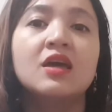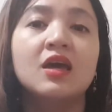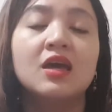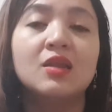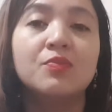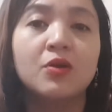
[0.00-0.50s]

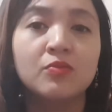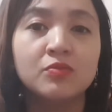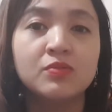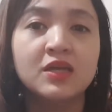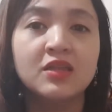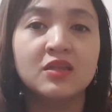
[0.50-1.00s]
and
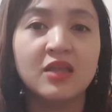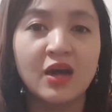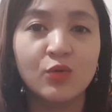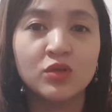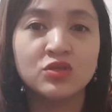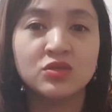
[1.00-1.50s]
probably the
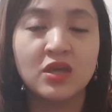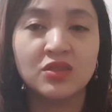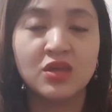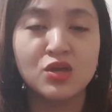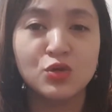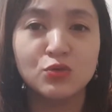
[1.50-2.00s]
language that
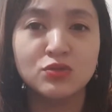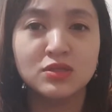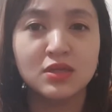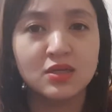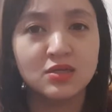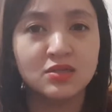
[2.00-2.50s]
they use
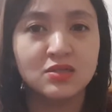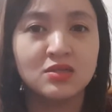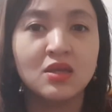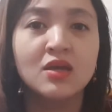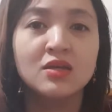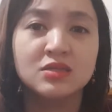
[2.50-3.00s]
is
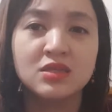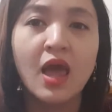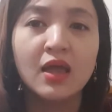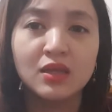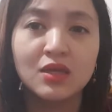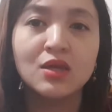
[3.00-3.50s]

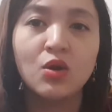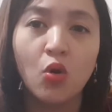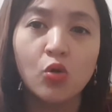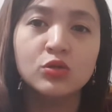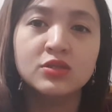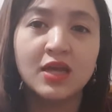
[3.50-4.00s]
slightly
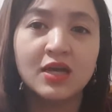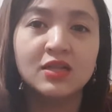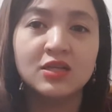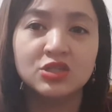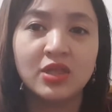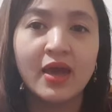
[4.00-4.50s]
old
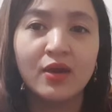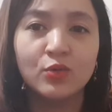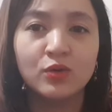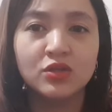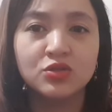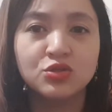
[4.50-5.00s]
English
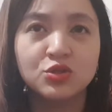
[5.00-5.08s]
language.